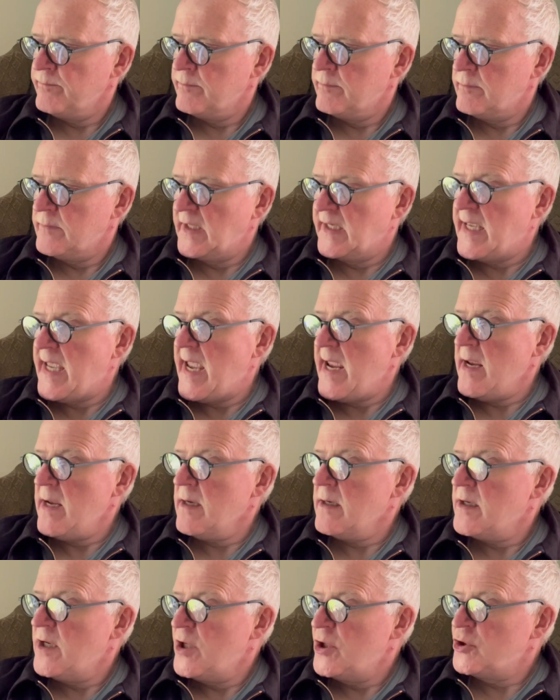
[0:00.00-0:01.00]
The king
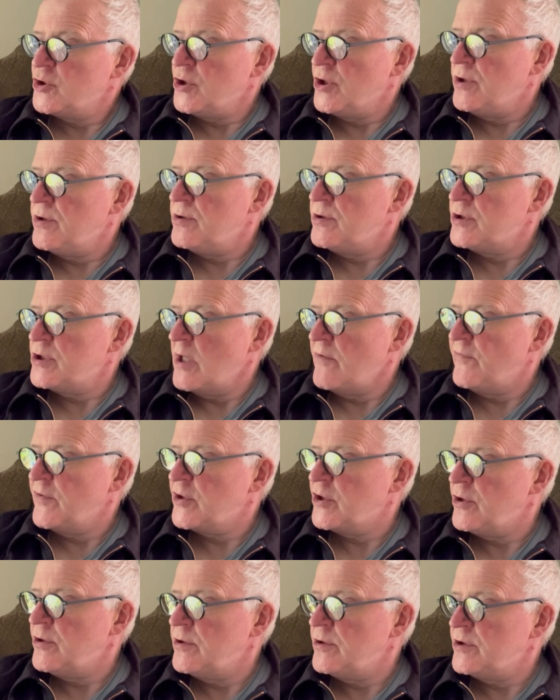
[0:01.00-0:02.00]
turns over
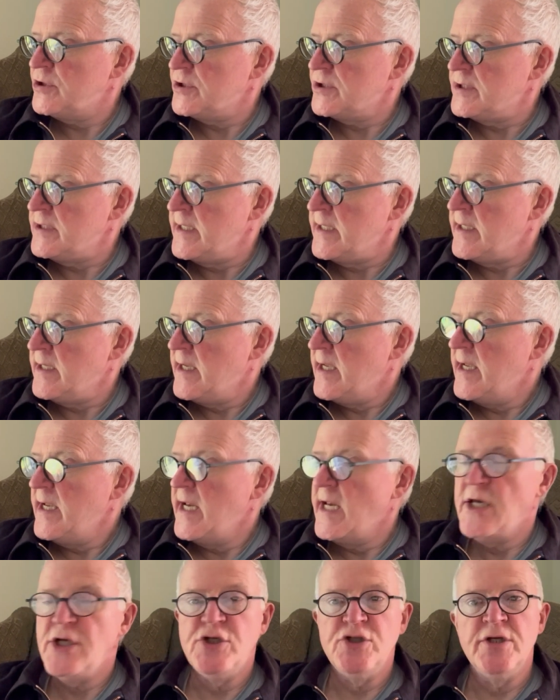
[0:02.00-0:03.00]
courteously
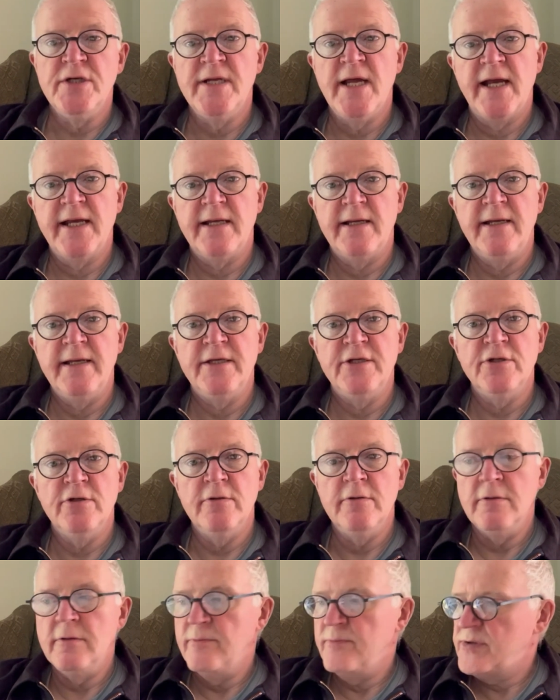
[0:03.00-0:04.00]
each knightly
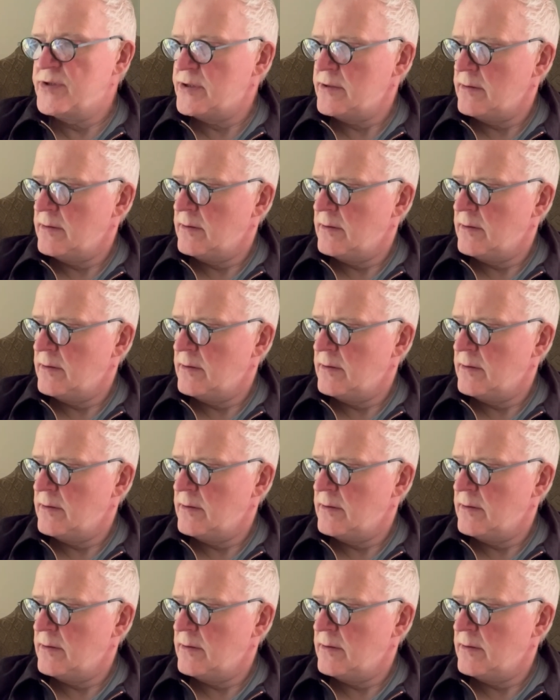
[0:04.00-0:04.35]
corpse.